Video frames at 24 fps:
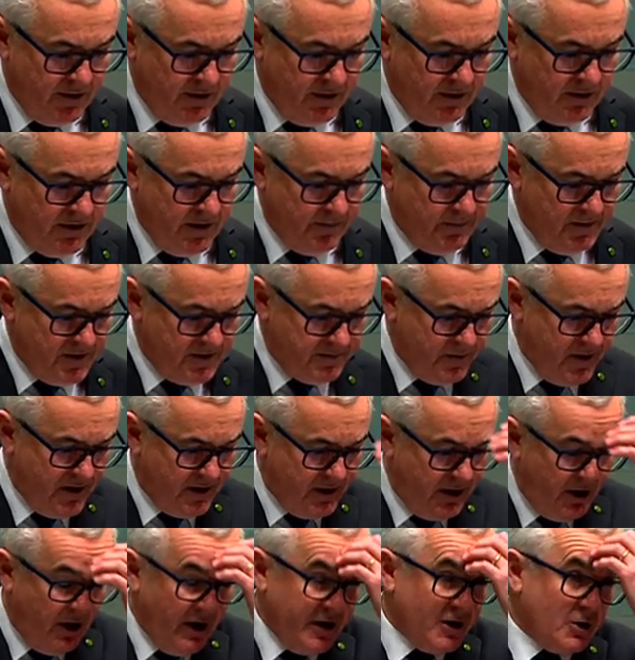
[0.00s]
Deputy
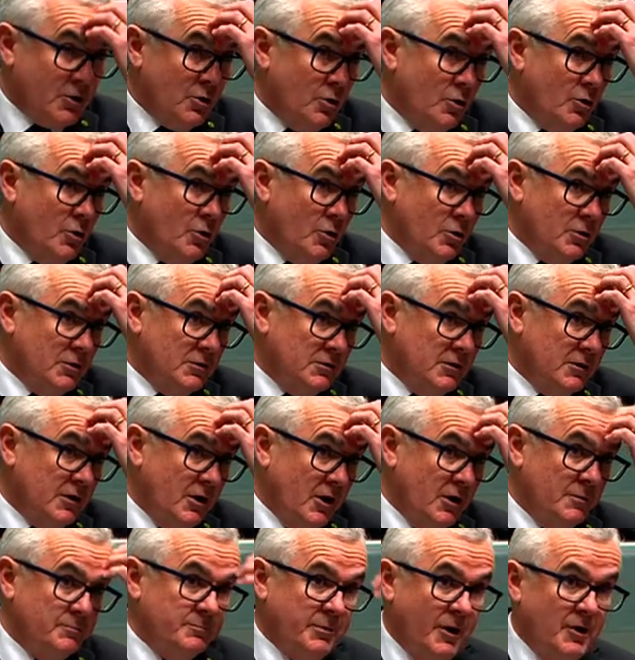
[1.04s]
Speaker, I call
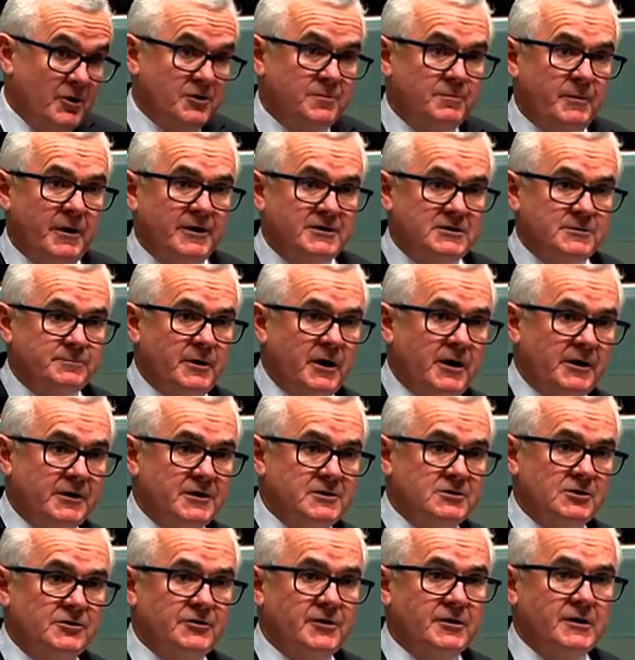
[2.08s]
on both major
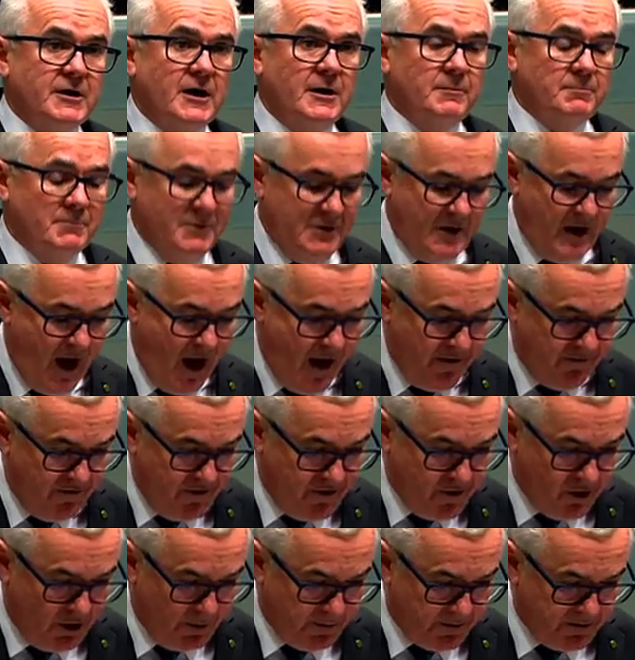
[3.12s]
parties, on the government and
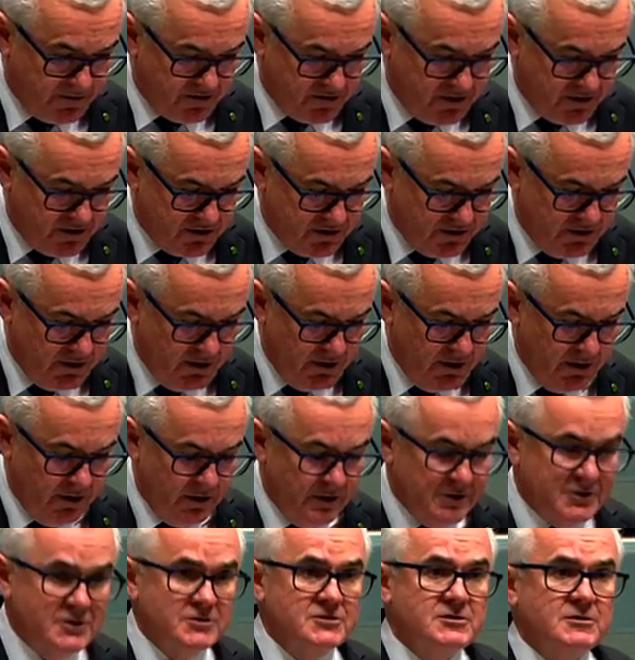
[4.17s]
the opposition,
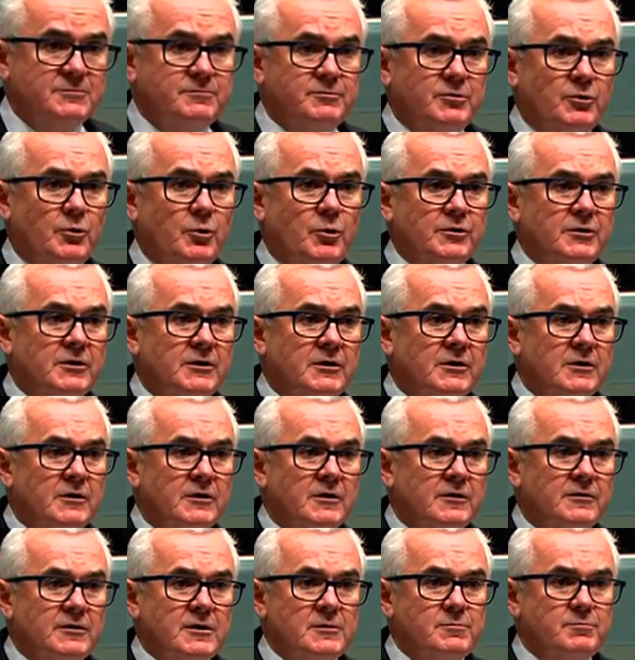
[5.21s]
to support
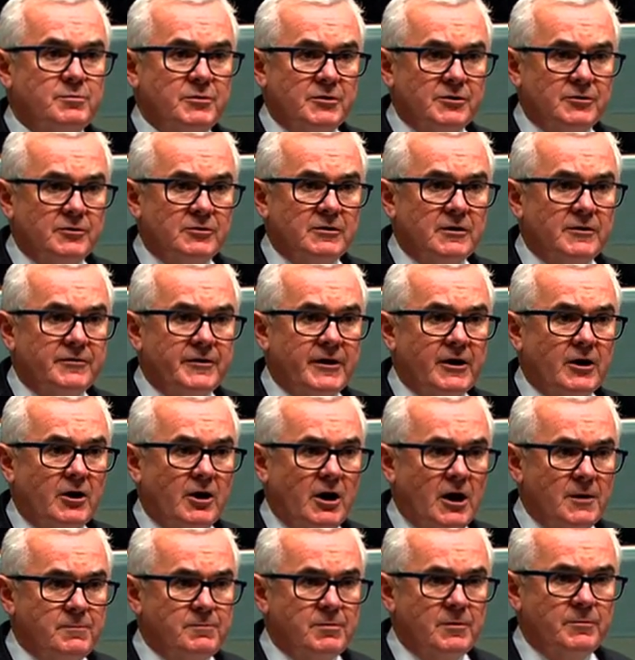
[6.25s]
the bill that
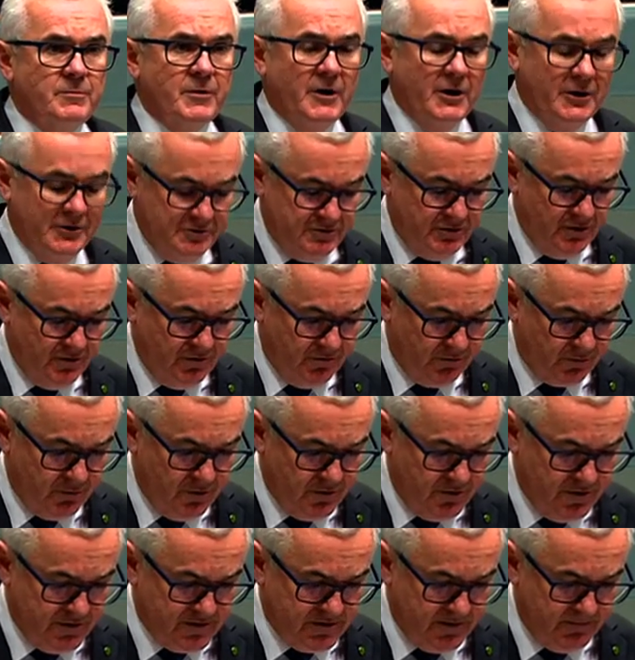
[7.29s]
I propose through
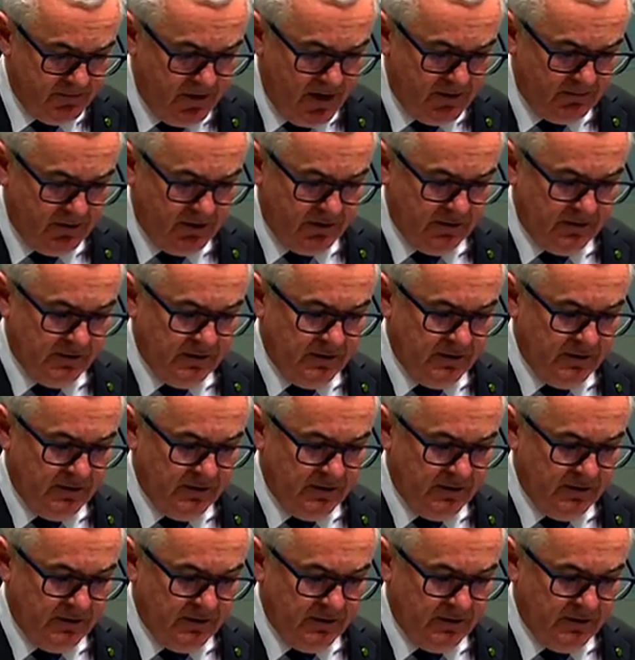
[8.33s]
this amendment.